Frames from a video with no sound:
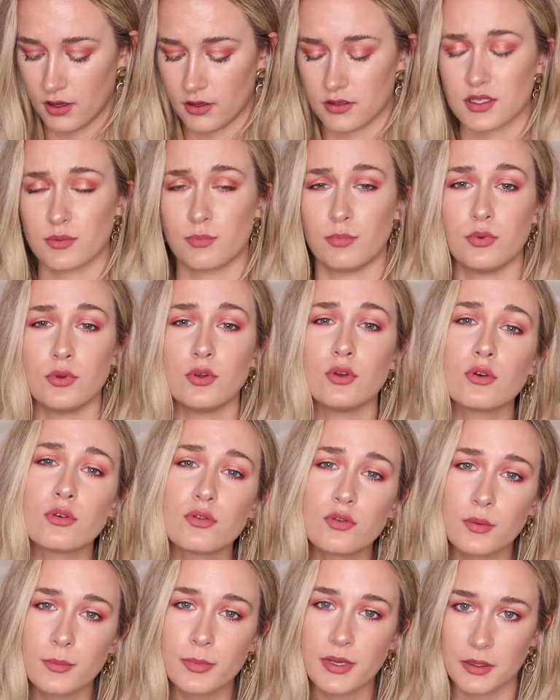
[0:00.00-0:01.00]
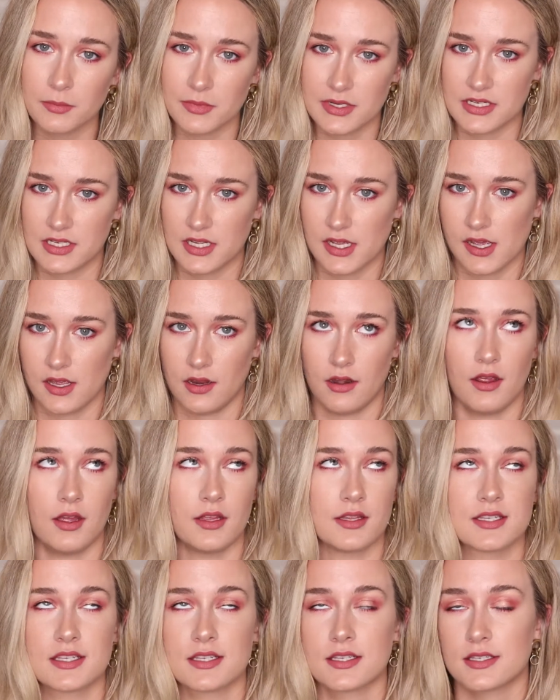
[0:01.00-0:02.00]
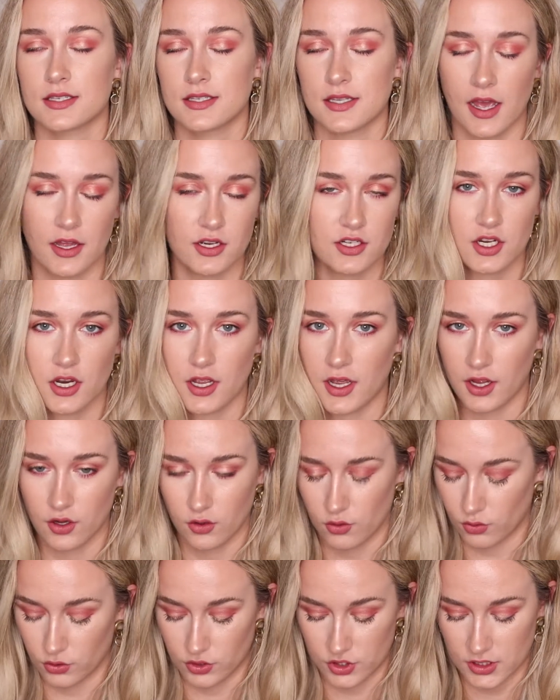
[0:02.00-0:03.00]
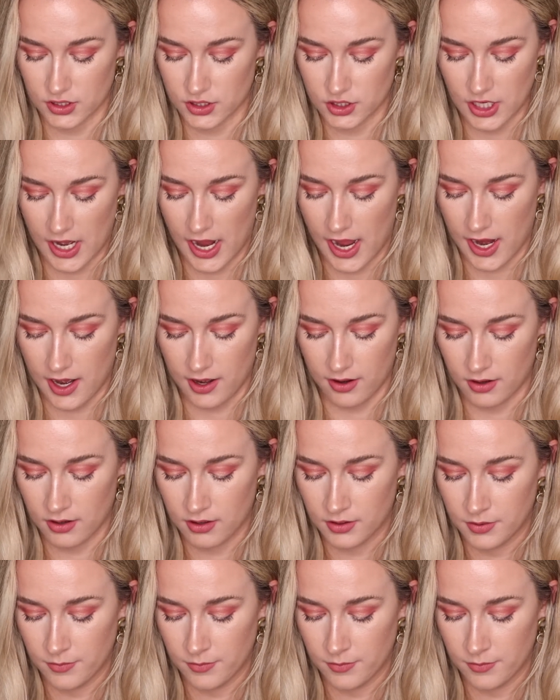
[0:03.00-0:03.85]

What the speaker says: It's beautiful and pigmented. It's such a gorgeous shade.